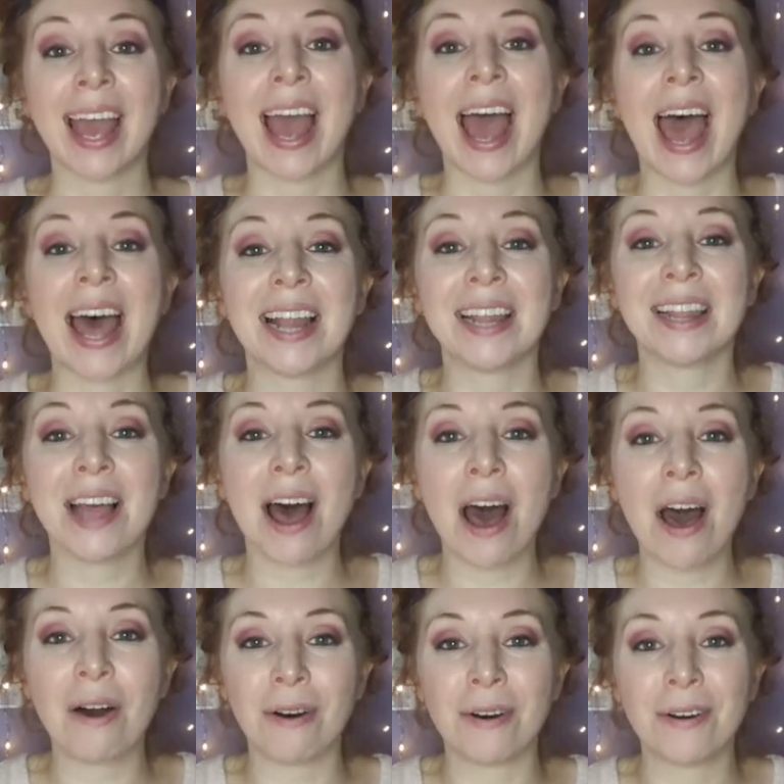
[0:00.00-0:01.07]

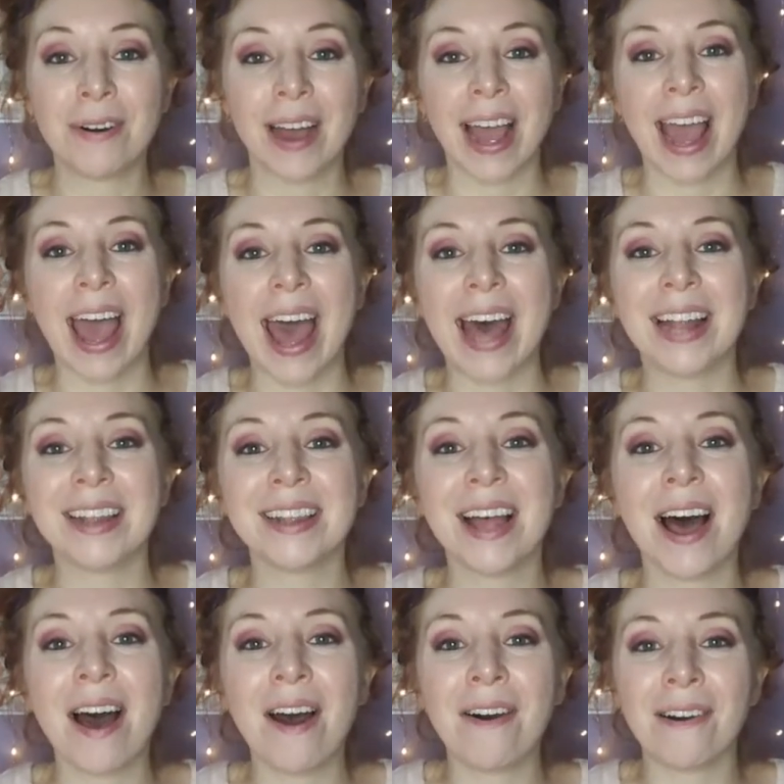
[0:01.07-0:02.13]
Hello,
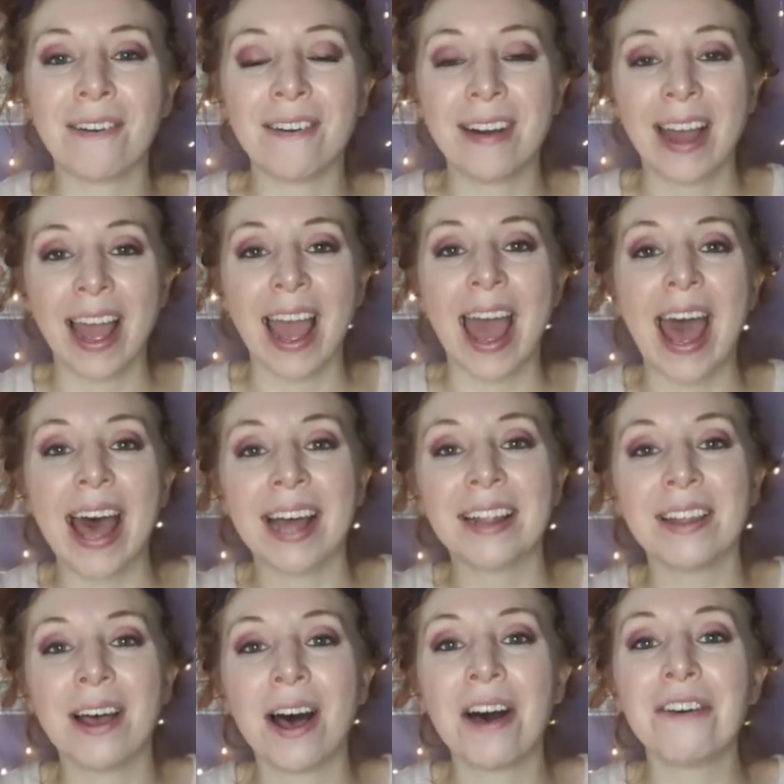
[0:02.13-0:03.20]
hello,
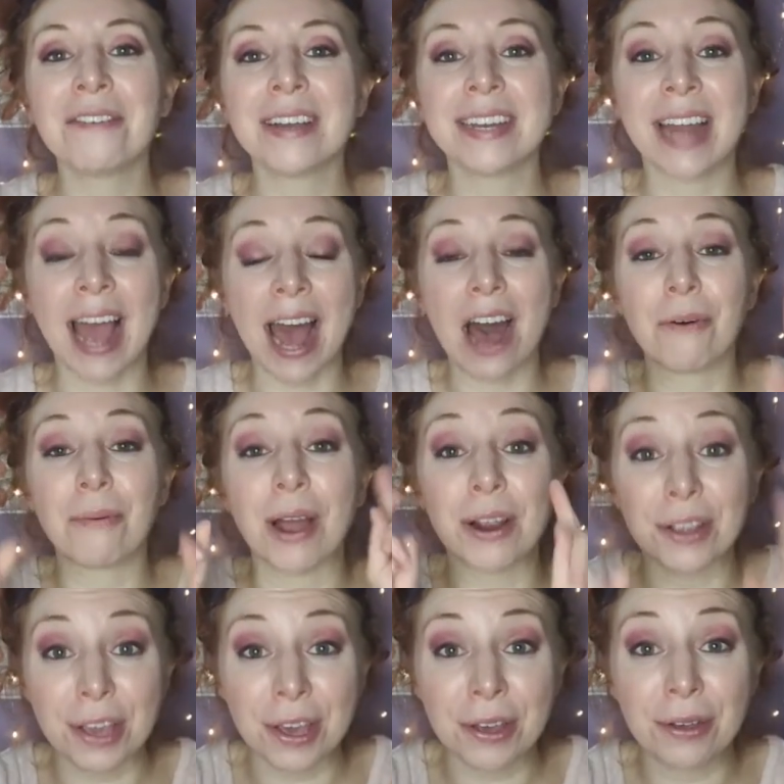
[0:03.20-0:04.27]
hello, and how are
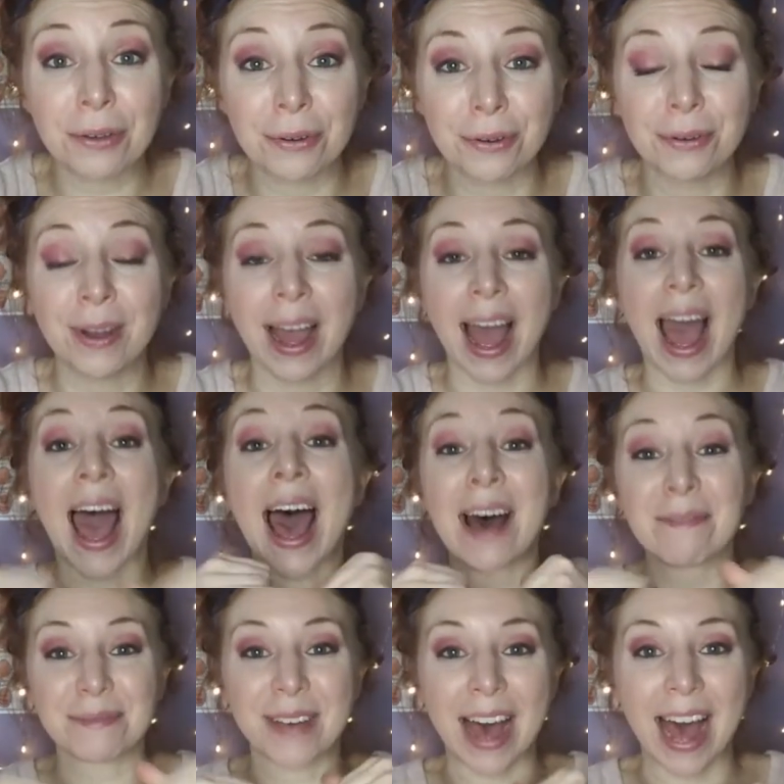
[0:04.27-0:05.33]
you?
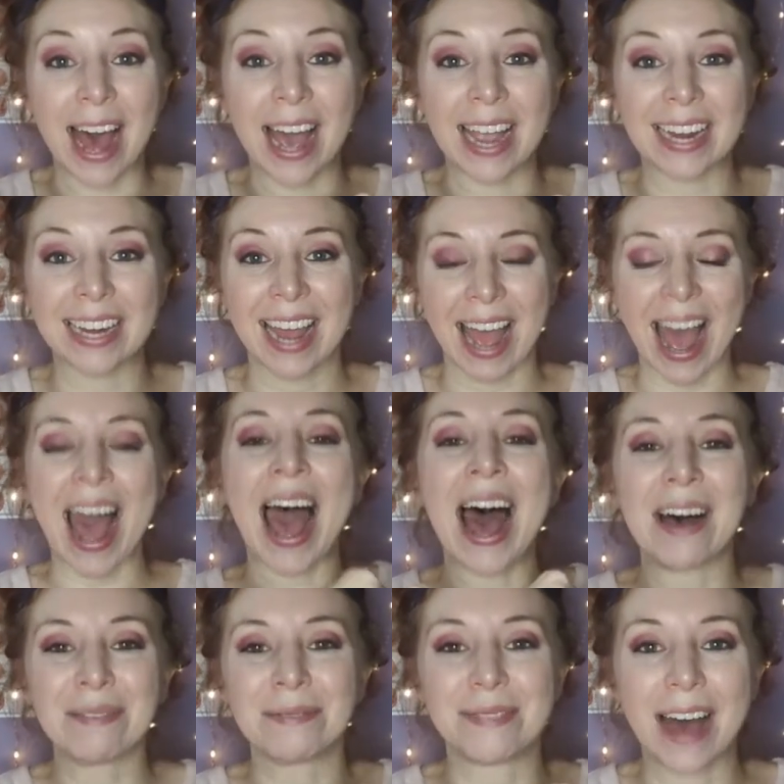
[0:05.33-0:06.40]
I'm fine,
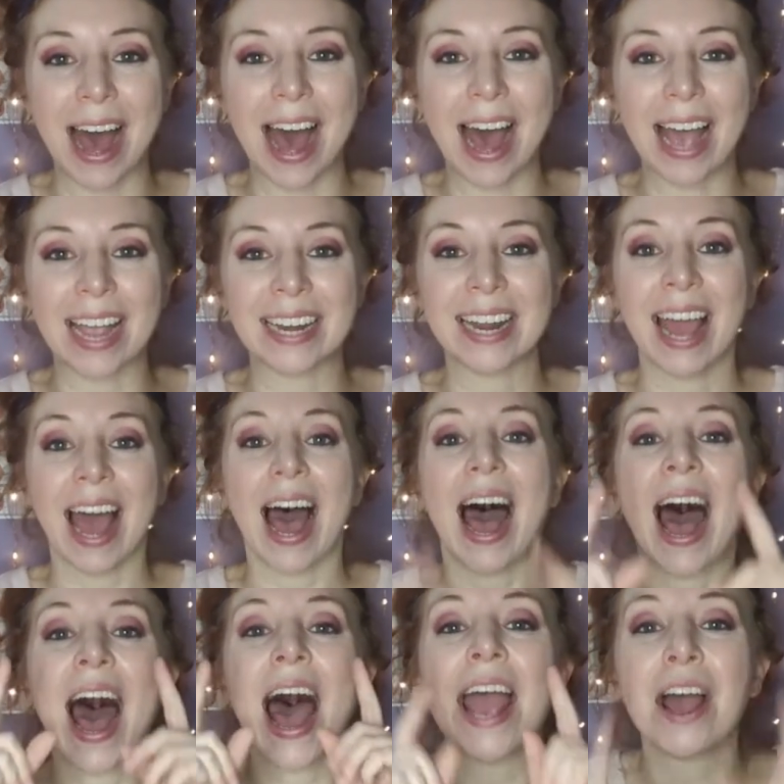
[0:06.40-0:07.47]
I'm fine.
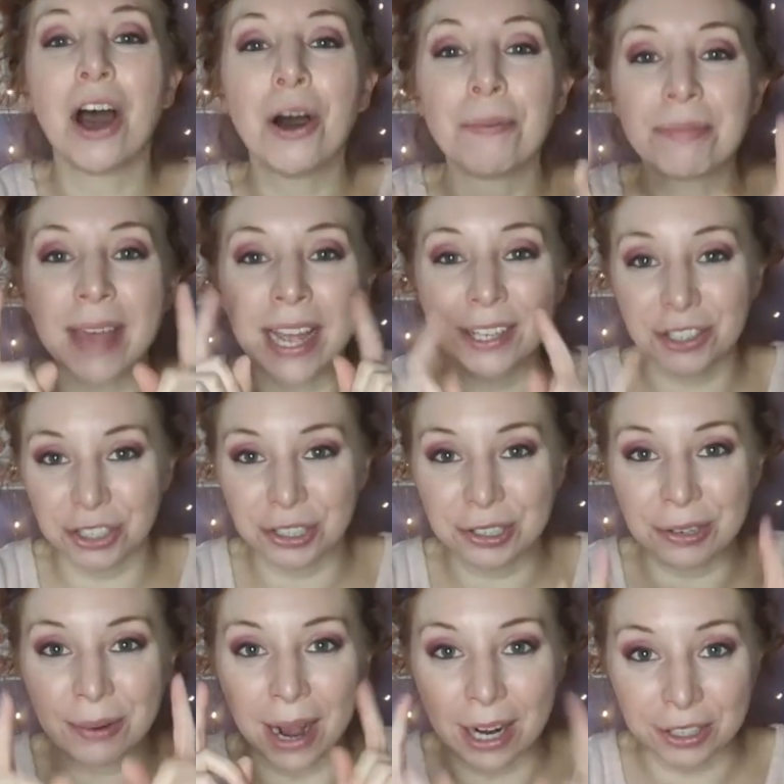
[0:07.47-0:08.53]
I hope that
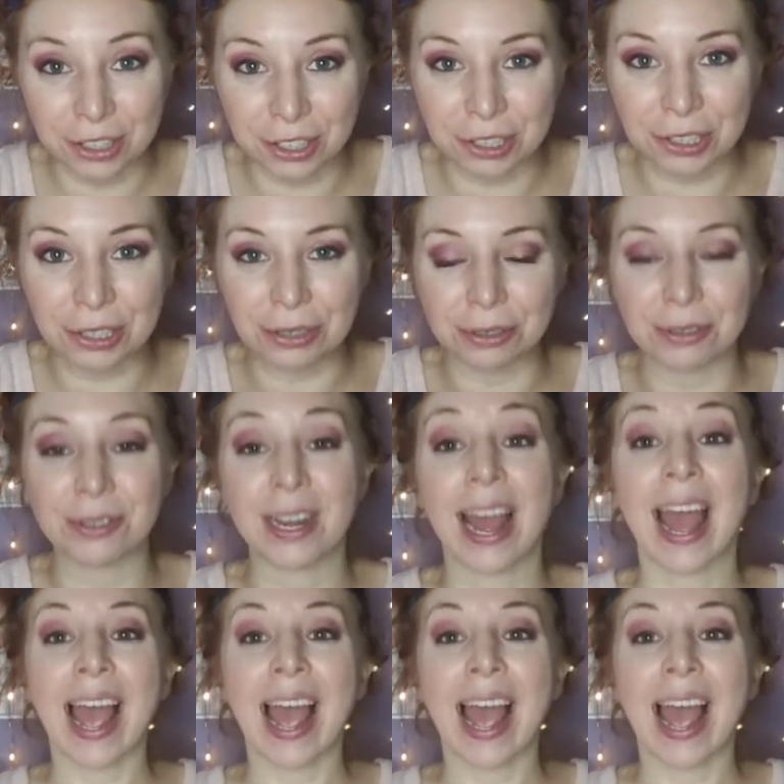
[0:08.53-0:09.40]
you are too.